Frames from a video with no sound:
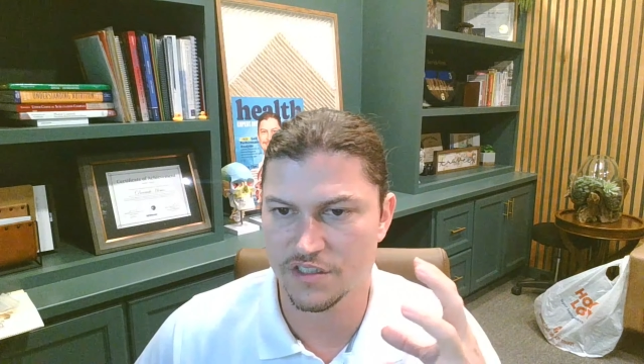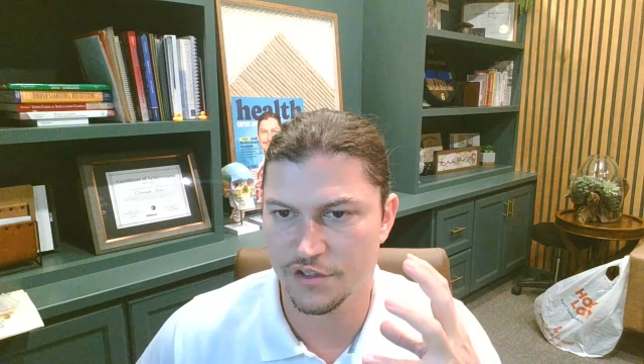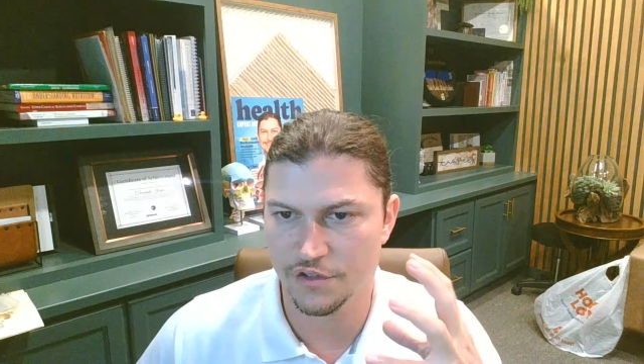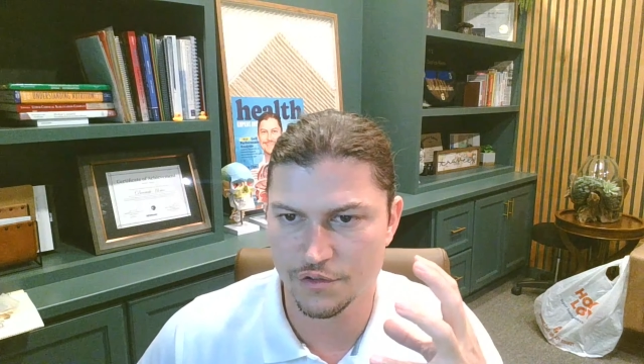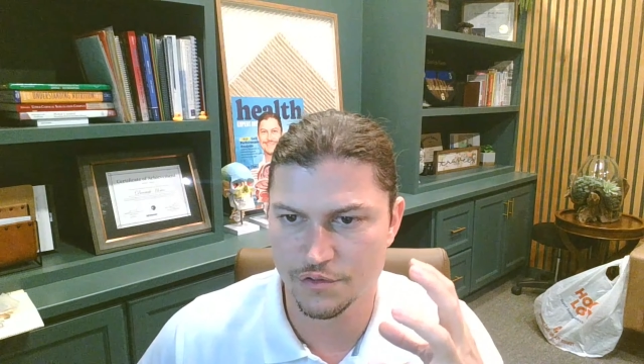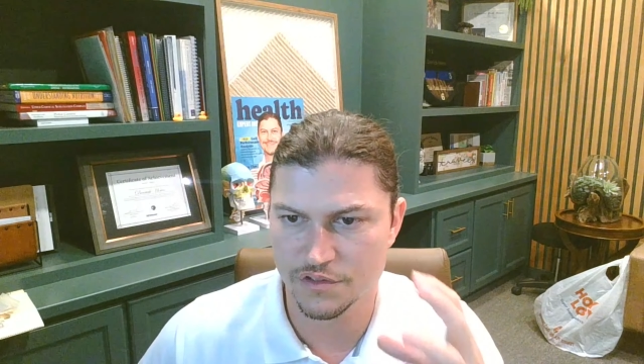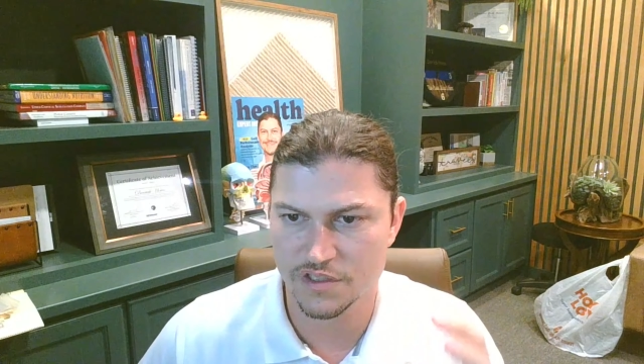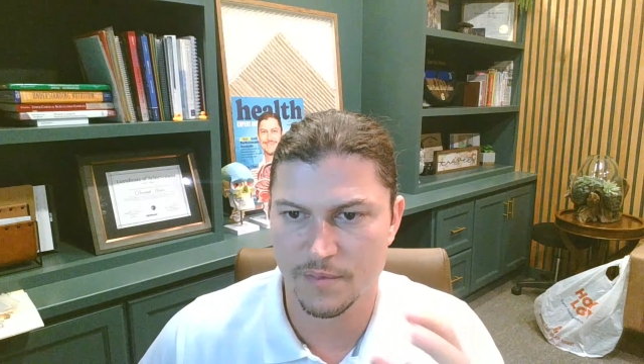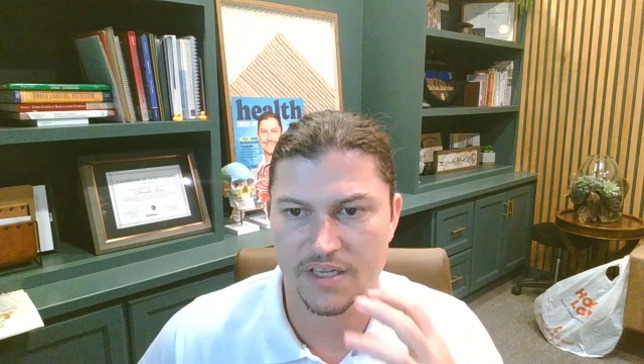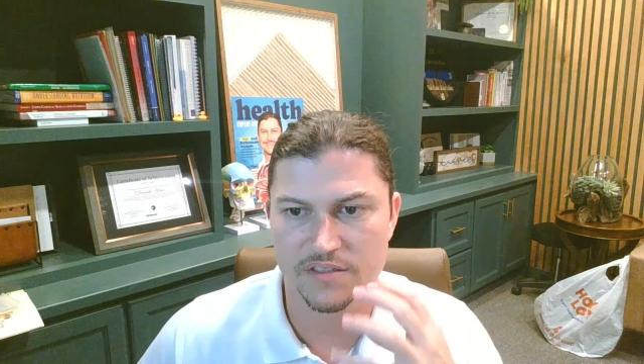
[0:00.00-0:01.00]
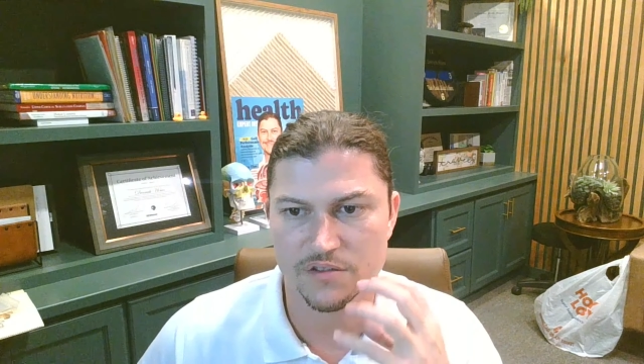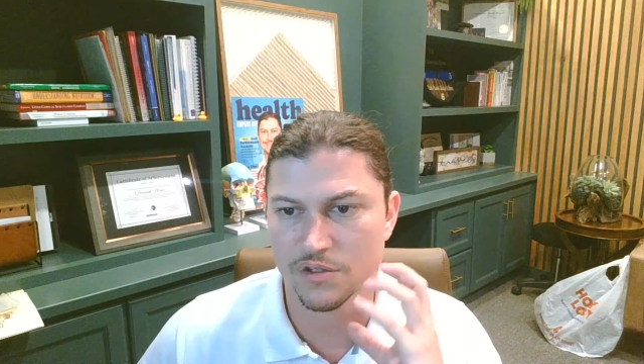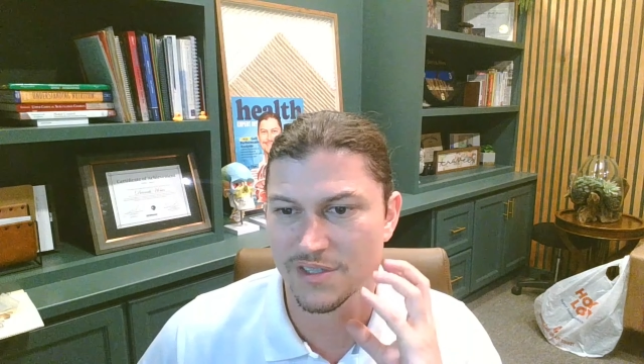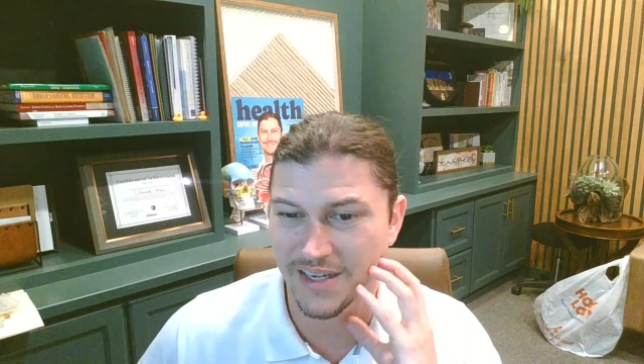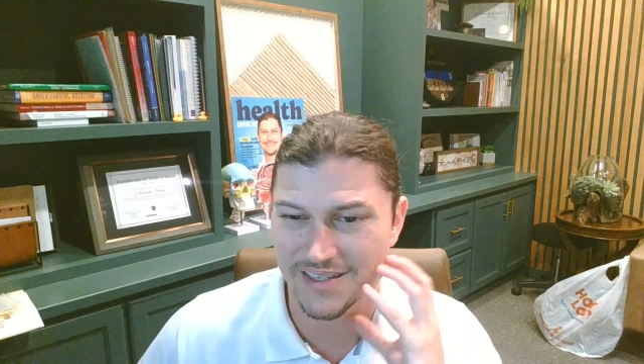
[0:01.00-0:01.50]
and you're using some hands-on
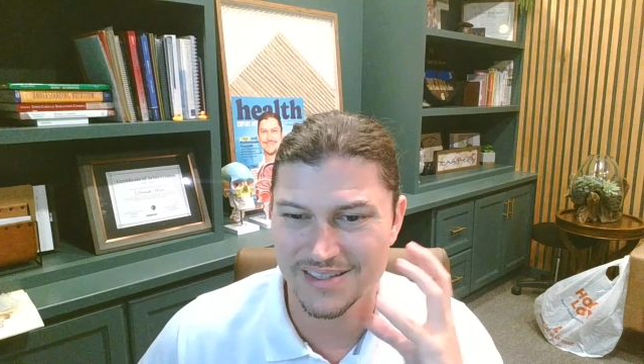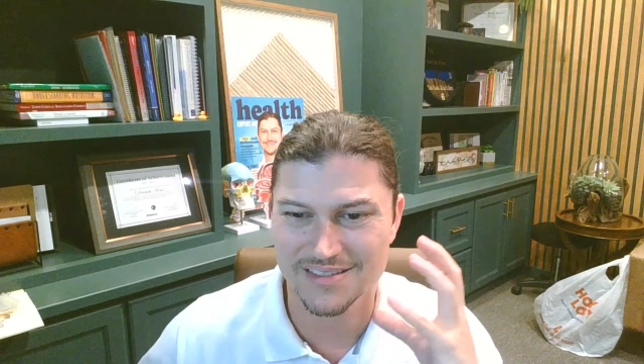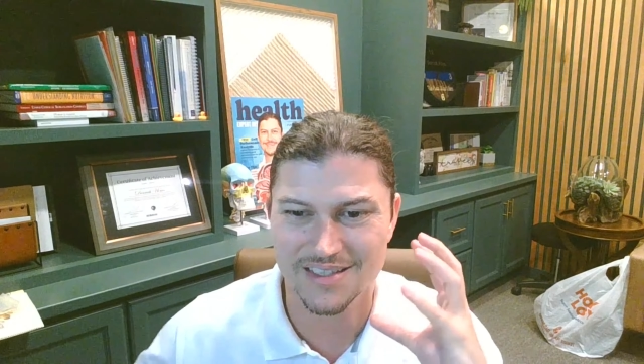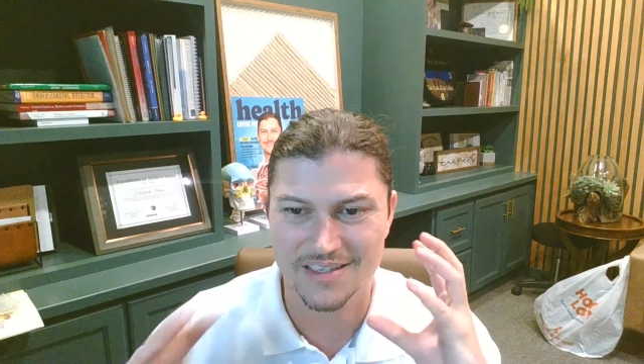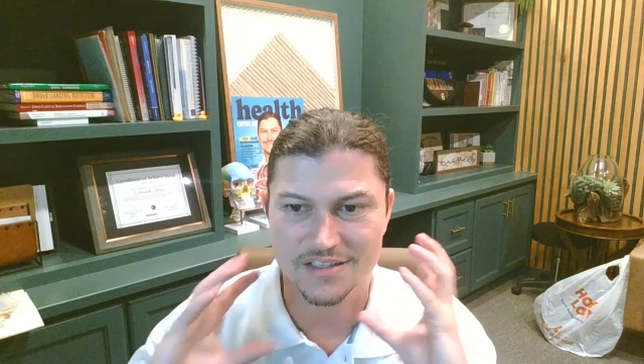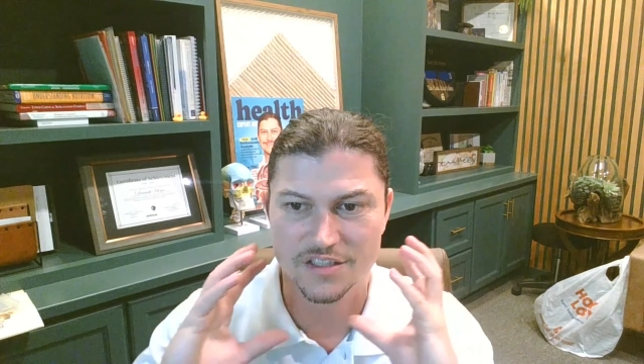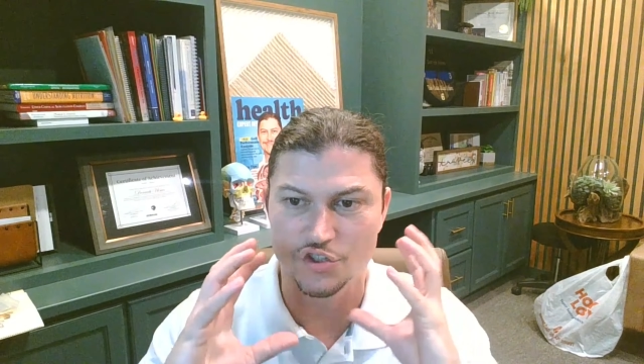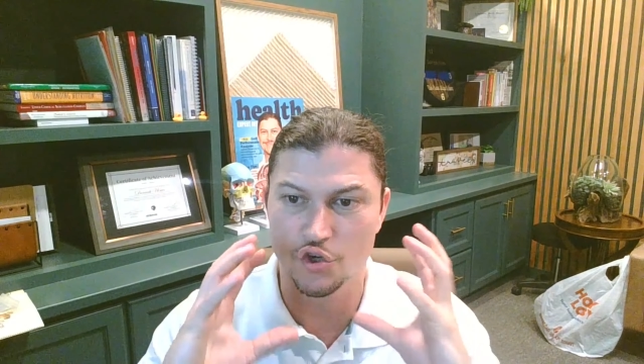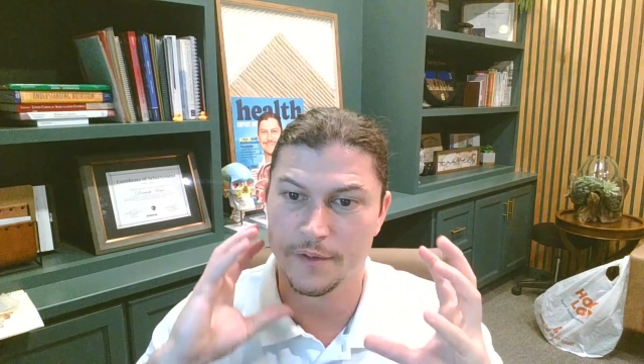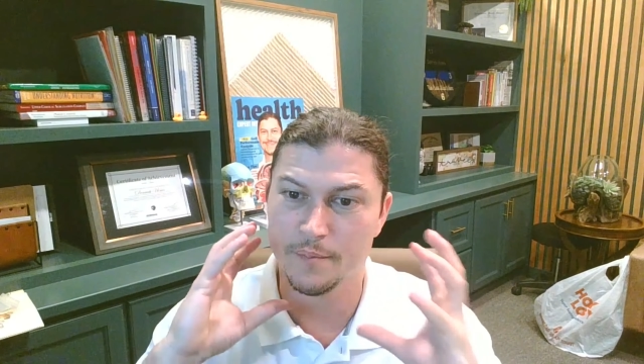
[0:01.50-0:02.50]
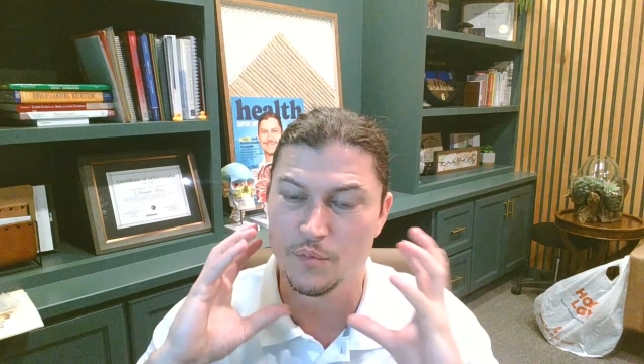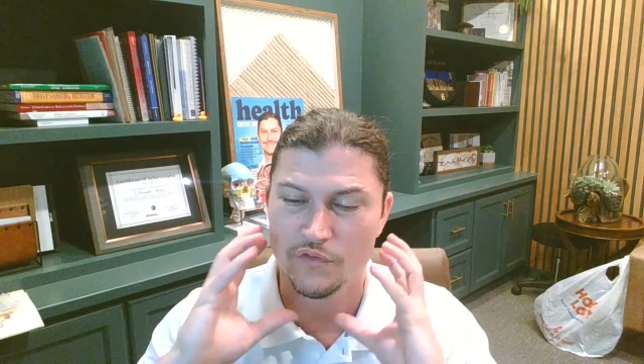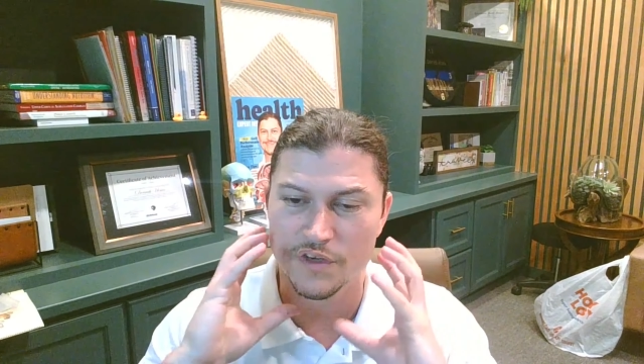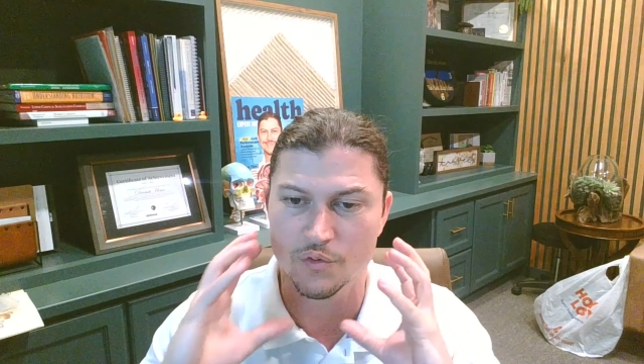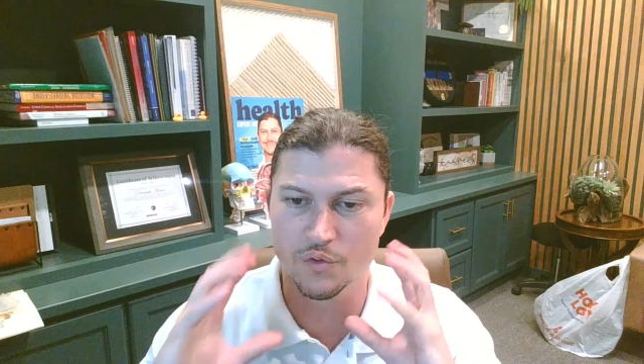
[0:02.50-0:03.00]
technique to get the joint
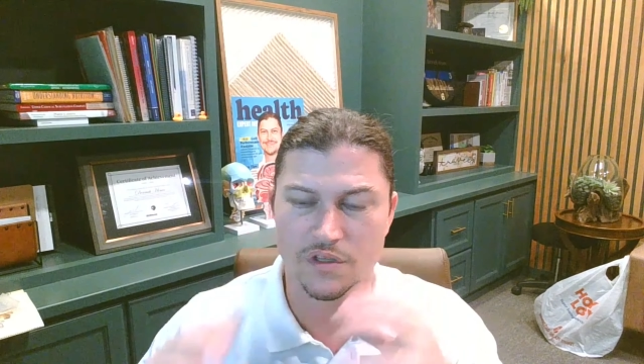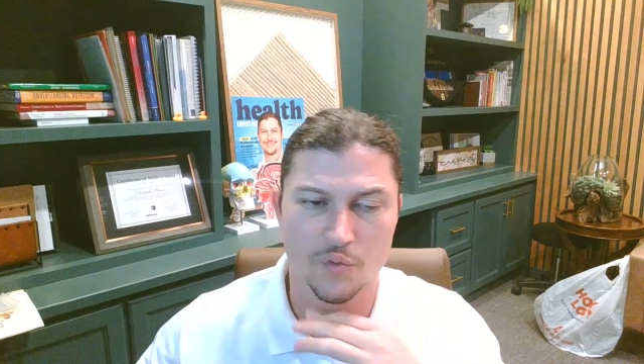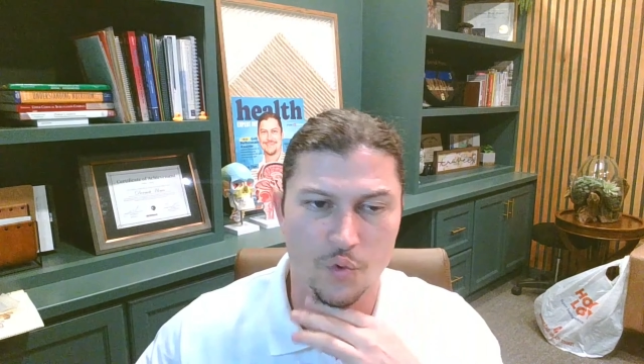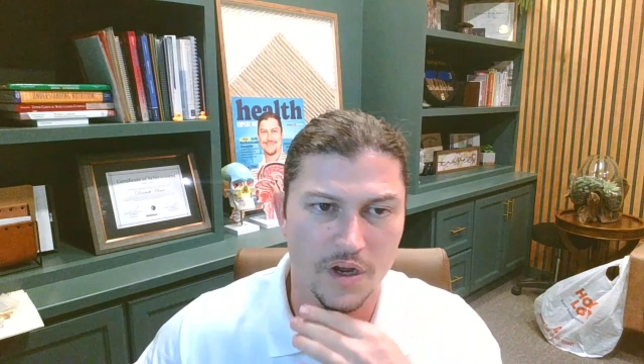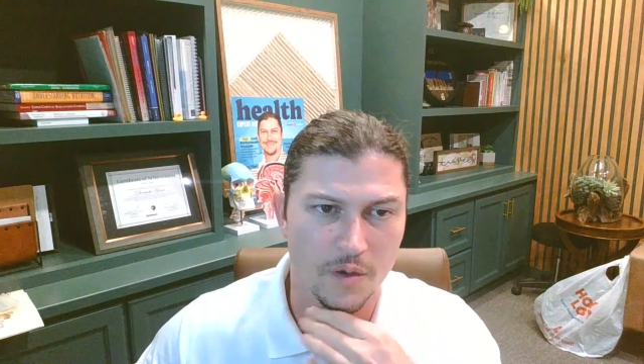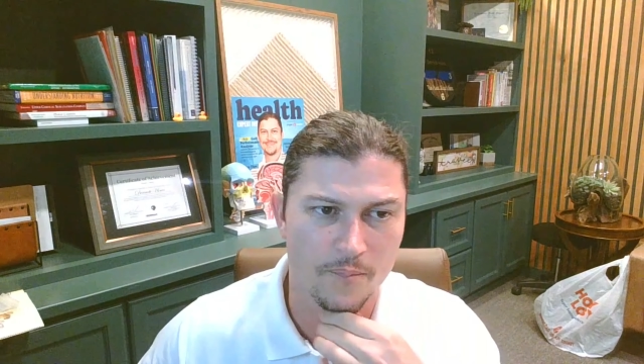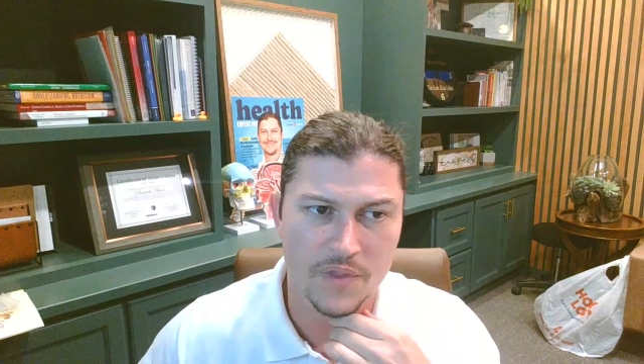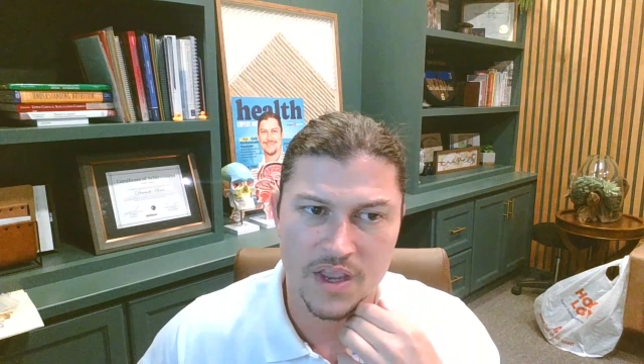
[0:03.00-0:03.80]
moving really well,